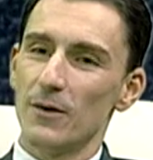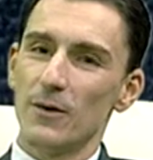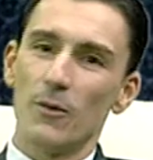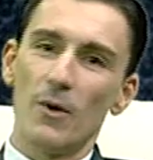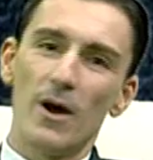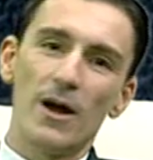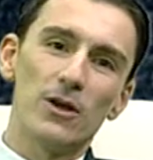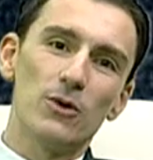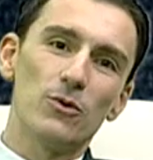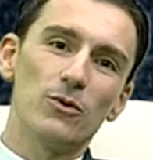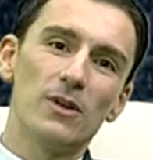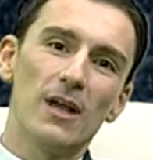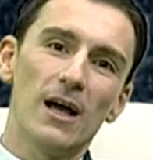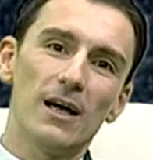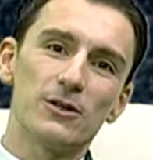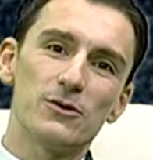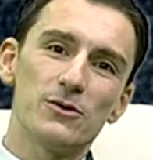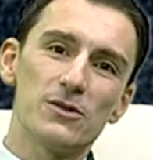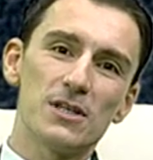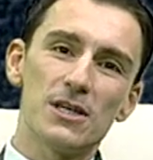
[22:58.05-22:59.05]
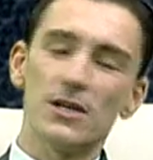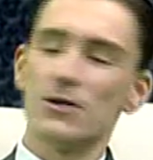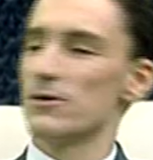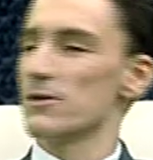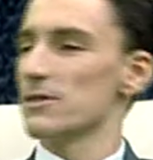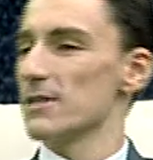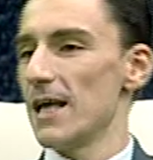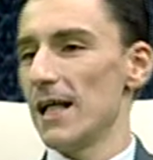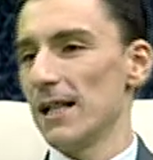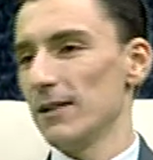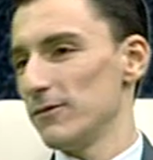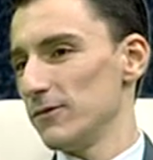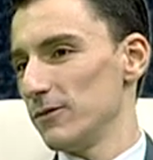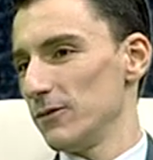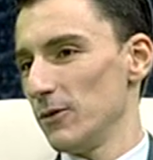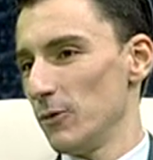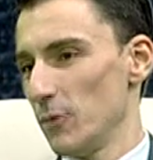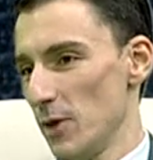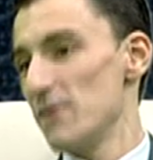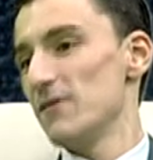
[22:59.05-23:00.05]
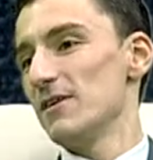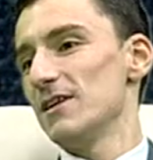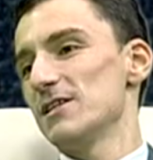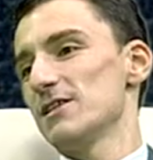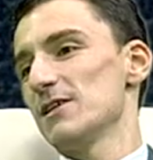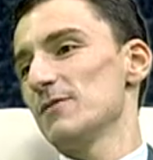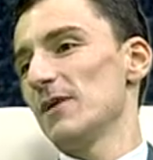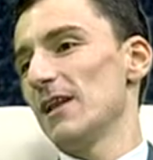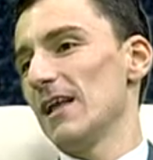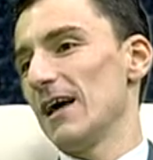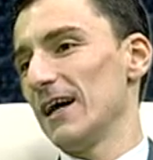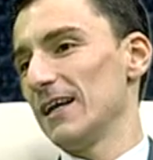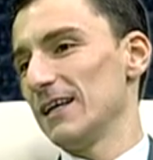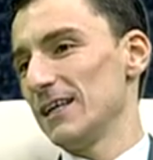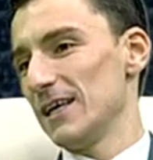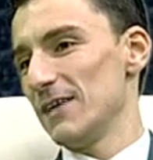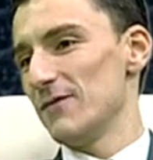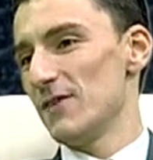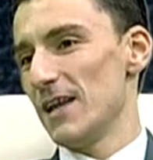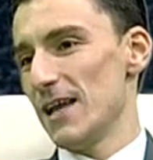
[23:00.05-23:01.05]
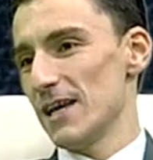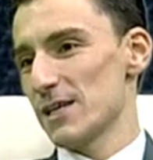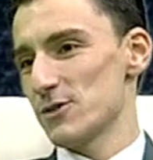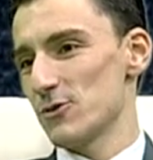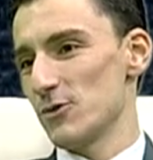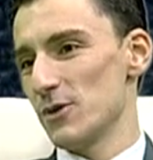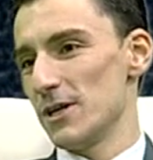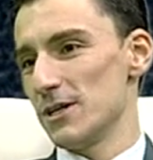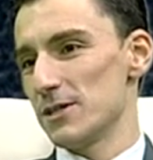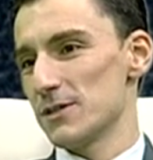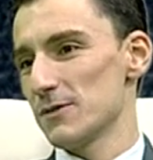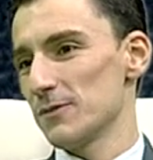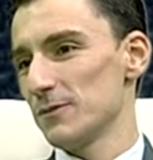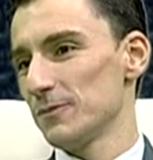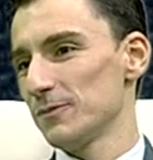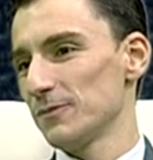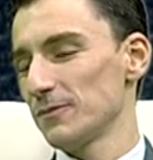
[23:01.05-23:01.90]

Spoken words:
where you would like to see yourself with Inter Milan in the next 2 years?